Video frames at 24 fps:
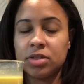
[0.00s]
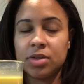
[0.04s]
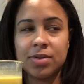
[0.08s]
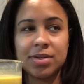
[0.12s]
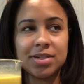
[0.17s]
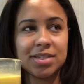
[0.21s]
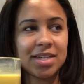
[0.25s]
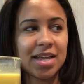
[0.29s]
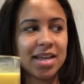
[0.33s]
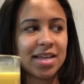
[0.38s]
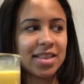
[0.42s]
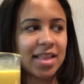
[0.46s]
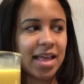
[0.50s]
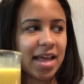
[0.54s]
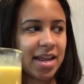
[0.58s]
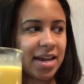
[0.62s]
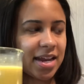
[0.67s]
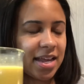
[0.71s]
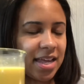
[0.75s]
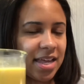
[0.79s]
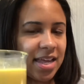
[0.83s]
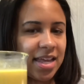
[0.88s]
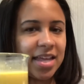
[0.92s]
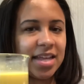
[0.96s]
So it's
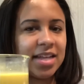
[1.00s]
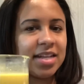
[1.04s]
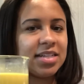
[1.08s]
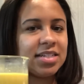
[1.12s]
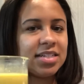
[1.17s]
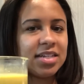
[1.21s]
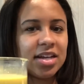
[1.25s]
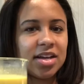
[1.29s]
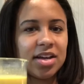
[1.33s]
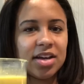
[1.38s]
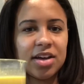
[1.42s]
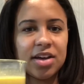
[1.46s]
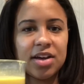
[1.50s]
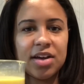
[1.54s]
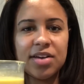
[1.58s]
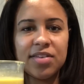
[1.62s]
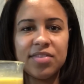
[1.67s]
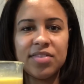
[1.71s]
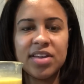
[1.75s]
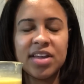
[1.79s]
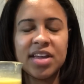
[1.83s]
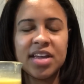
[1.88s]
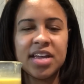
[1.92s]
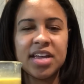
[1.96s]
that hint
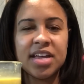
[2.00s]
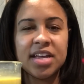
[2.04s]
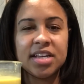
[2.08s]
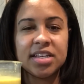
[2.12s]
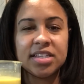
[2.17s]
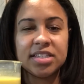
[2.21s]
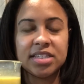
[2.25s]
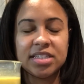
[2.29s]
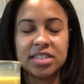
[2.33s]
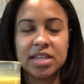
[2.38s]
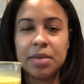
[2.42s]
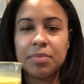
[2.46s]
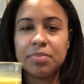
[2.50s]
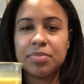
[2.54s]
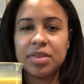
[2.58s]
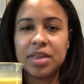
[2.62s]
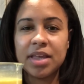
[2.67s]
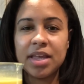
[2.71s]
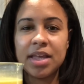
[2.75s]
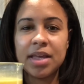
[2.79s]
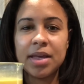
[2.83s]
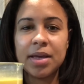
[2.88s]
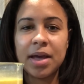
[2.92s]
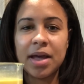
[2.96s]
of
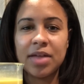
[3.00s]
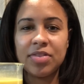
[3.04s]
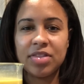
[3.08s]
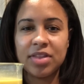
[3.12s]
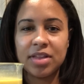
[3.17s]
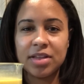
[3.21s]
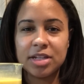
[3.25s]
something.